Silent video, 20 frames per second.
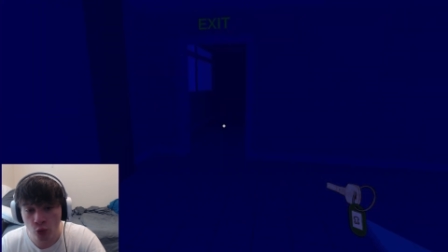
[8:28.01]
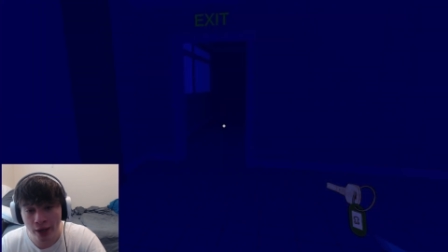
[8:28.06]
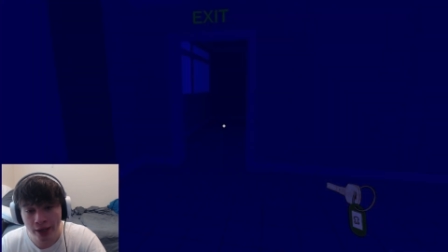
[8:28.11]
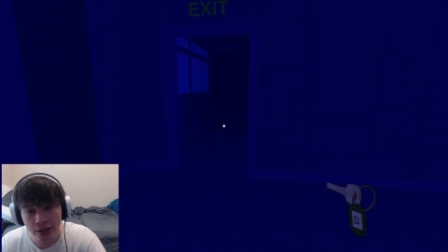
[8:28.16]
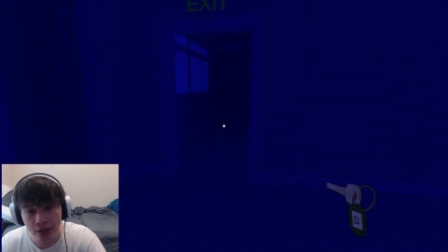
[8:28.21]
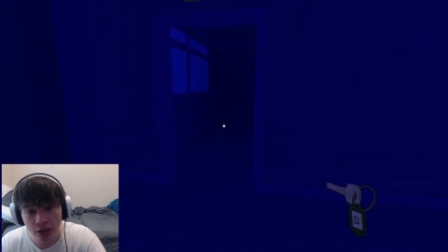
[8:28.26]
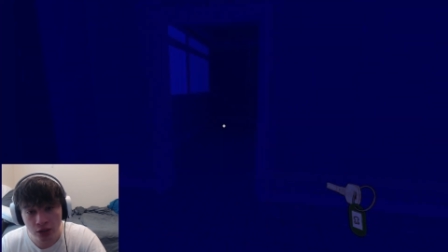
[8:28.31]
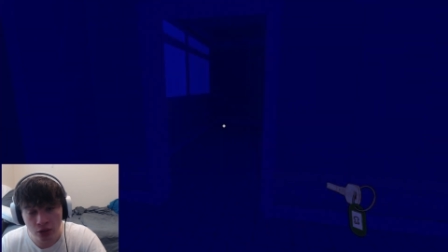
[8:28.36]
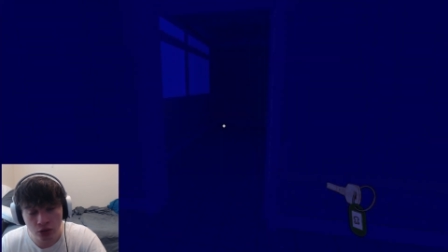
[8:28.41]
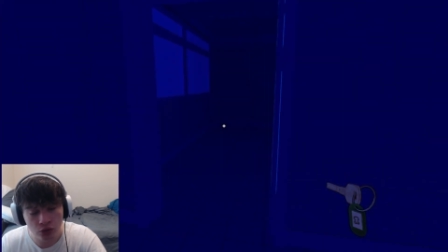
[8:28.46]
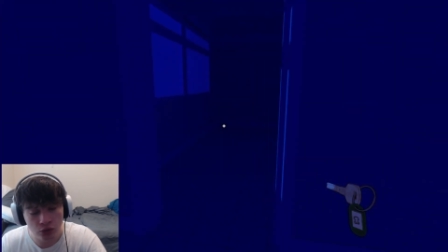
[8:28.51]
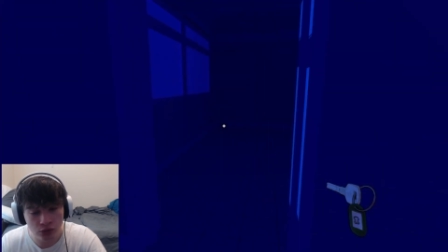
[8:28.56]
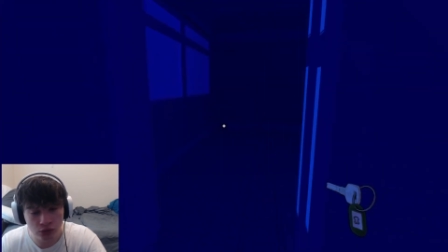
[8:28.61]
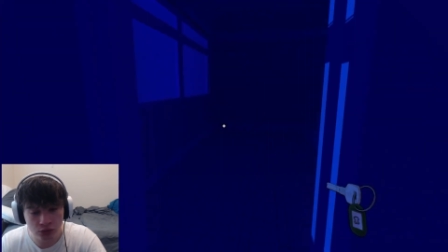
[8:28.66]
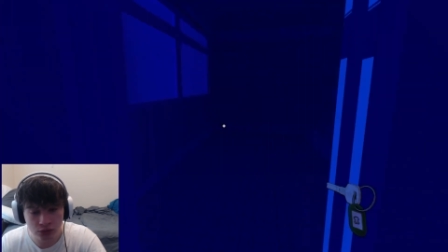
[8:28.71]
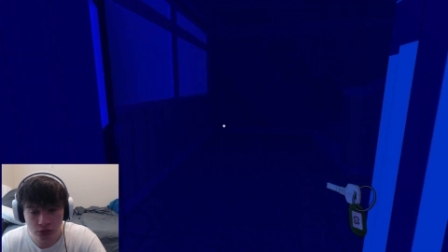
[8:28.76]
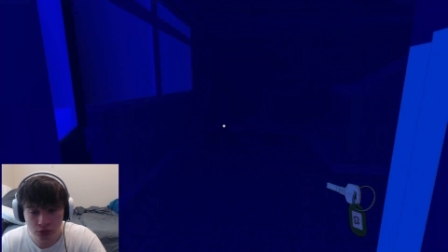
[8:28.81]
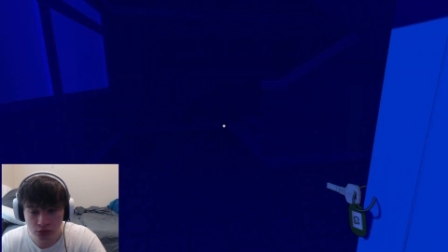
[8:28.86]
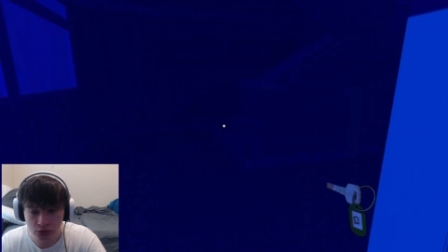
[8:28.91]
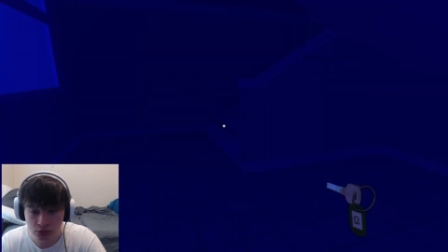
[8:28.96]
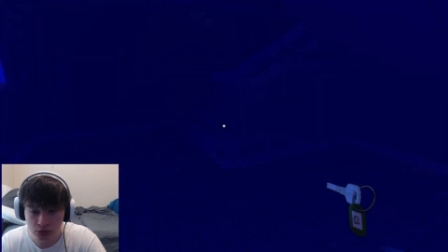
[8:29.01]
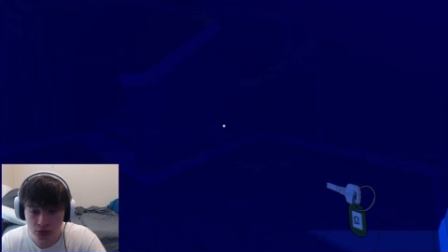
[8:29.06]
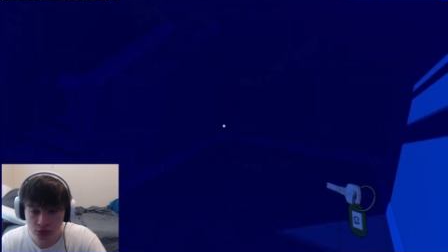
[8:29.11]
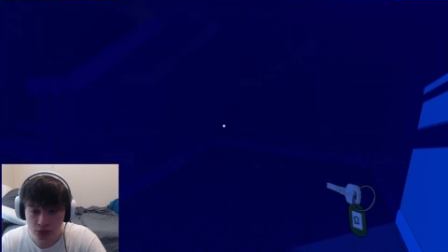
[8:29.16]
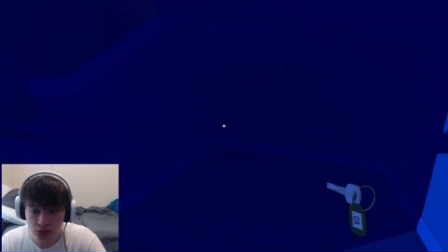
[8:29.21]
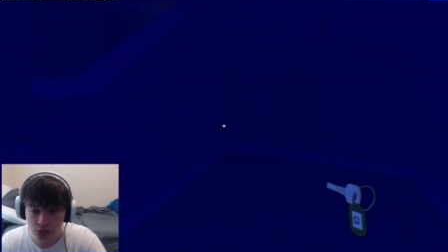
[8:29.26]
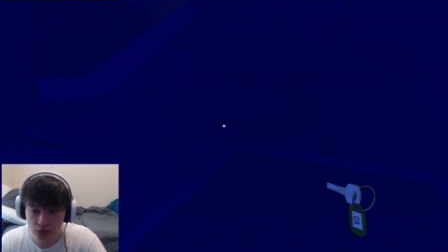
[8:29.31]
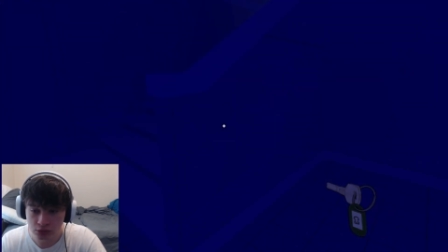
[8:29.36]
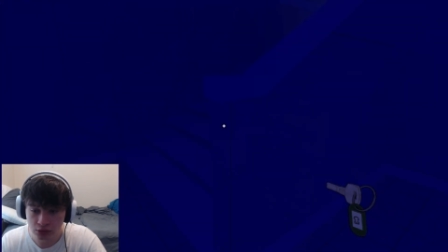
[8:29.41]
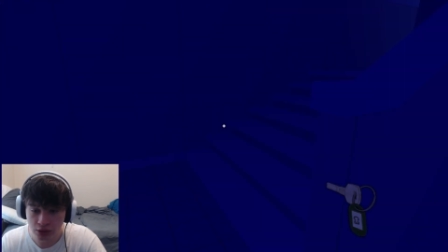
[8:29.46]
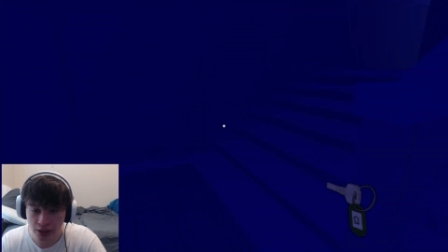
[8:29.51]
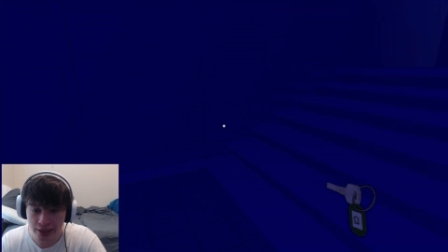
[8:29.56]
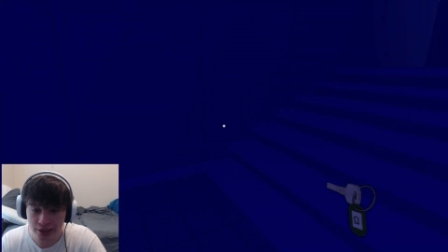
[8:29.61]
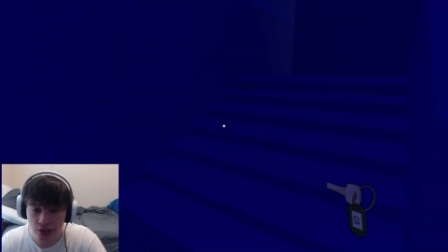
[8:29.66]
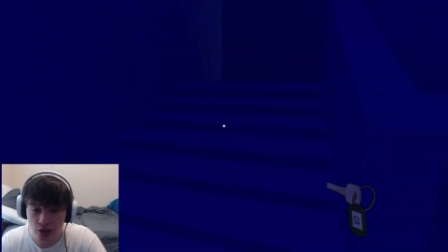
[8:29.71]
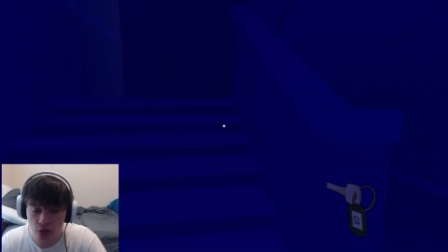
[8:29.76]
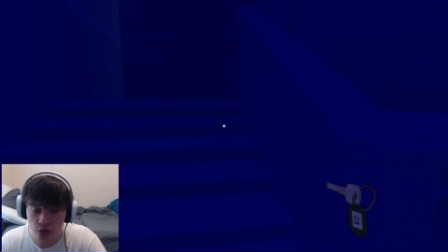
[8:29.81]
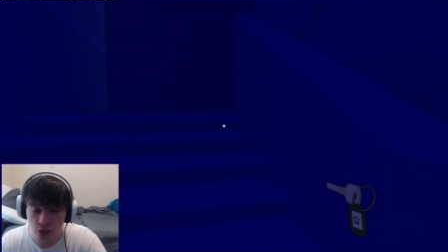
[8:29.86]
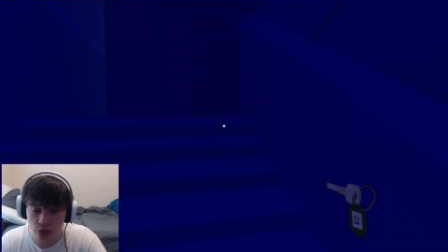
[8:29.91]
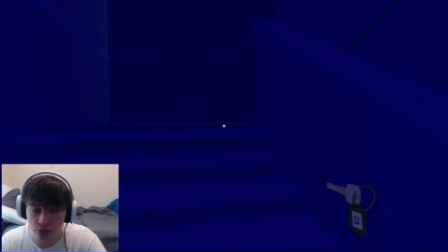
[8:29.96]
I know. I
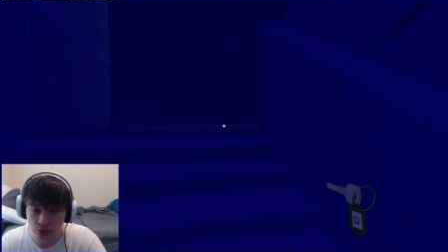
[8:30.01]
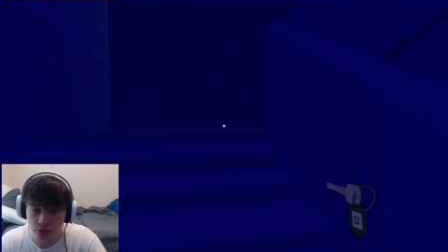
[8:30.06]
know.